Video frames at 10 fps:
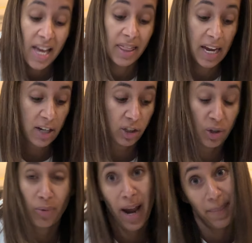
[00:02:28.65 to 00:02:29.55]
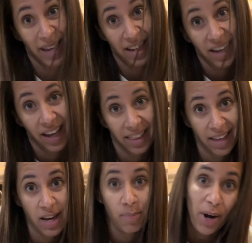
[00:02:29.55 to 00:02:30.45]
they're ceramic and they
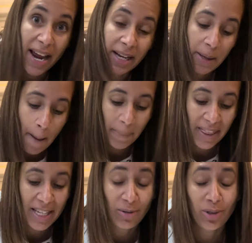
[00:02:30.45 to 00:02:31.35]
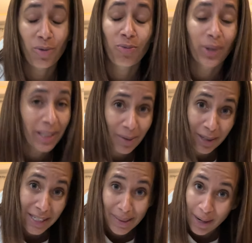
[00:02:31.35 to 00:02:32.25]
could break. But these ones are really,
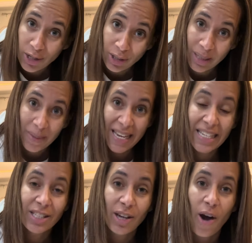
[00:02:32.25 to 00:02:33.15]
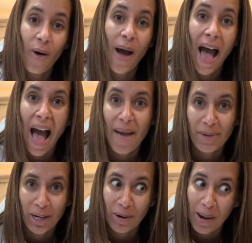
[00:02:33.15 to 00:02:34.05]
really special to me. So I'm
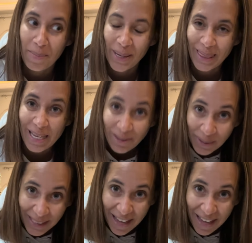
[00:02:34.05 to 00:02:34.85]
going to go ahead and put these ones